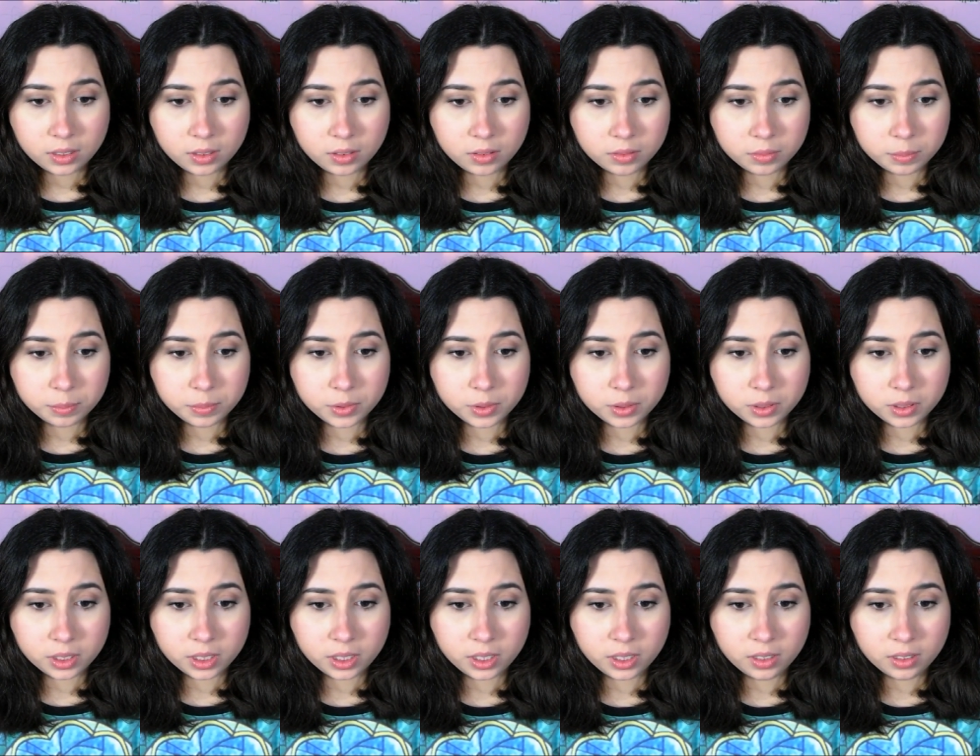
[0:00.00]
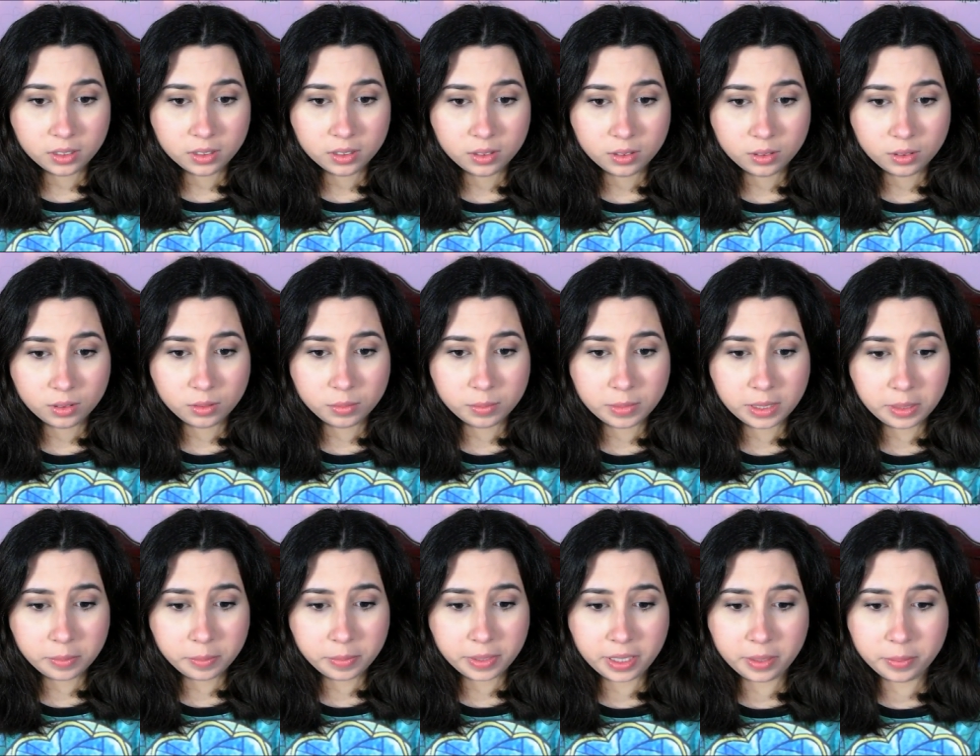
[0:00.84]
Oh boy. Oh
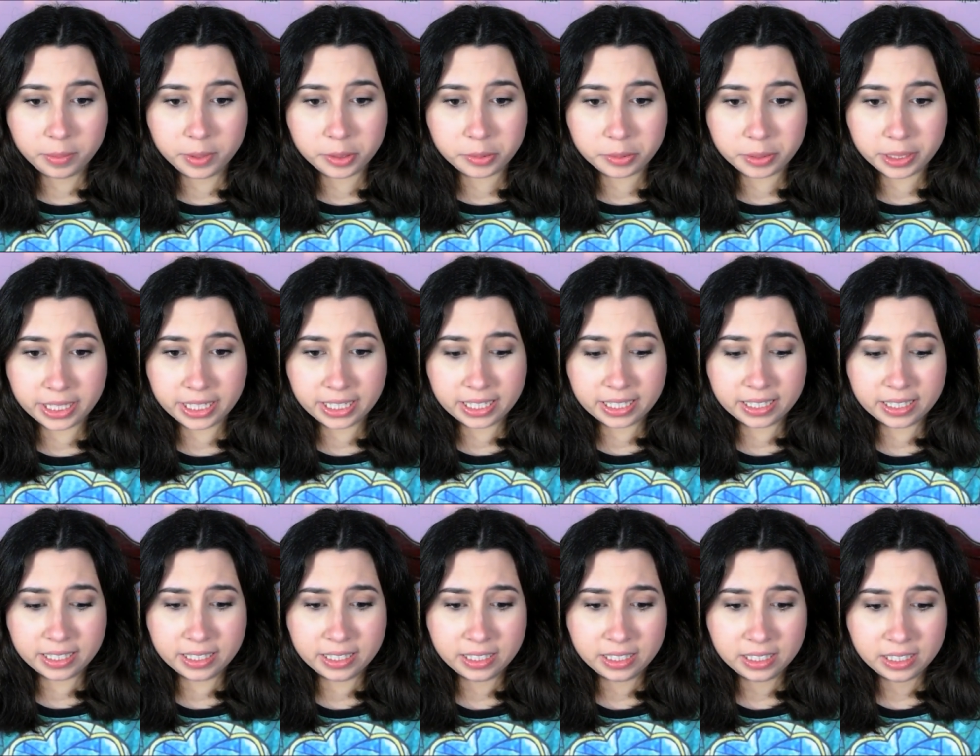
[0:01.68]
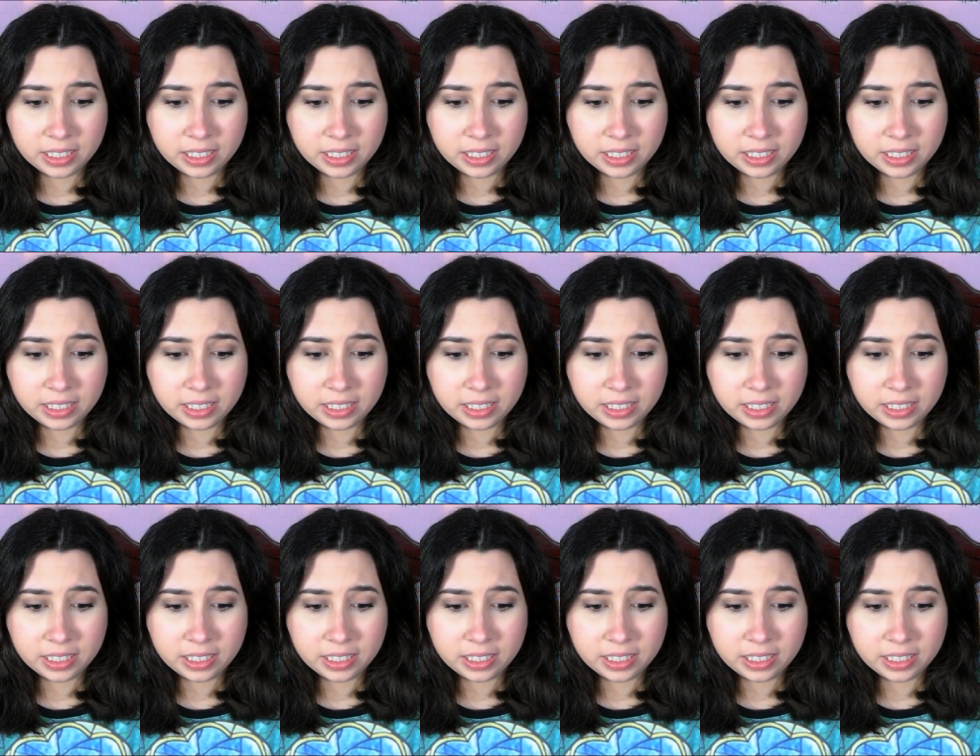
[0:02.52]
my baby Rick.